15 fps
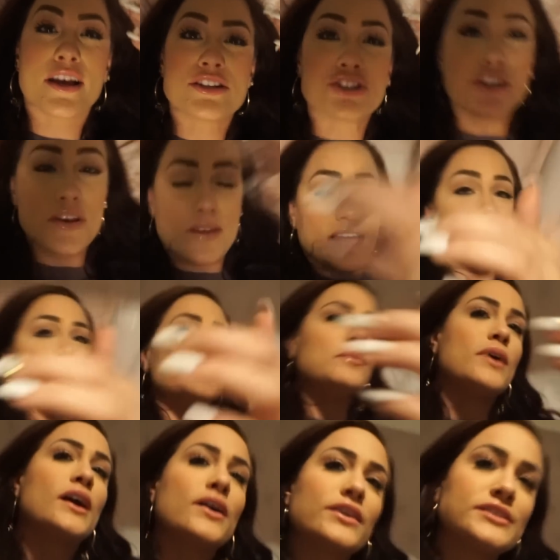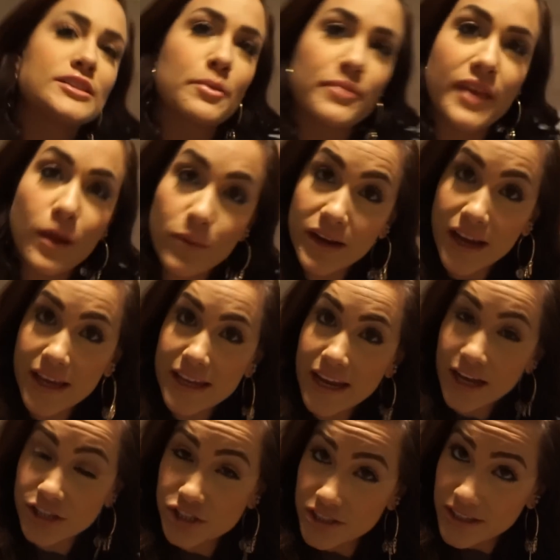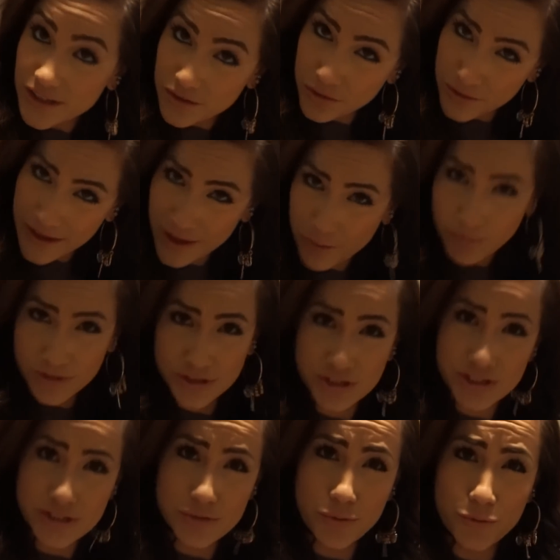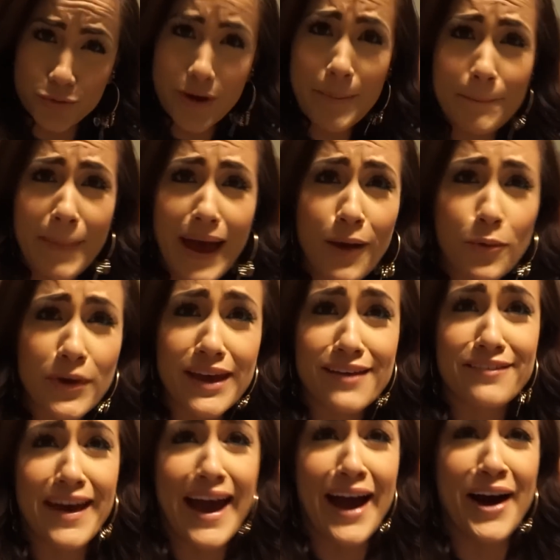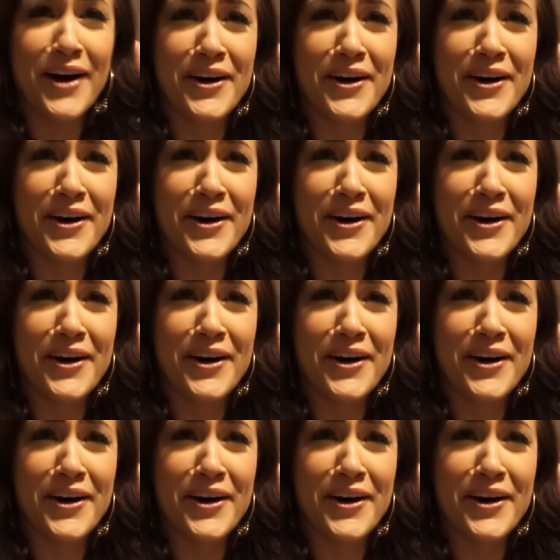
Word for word: I'll show you guys tomorrow or something when I can actually, oh, I almost just ripped my weave out.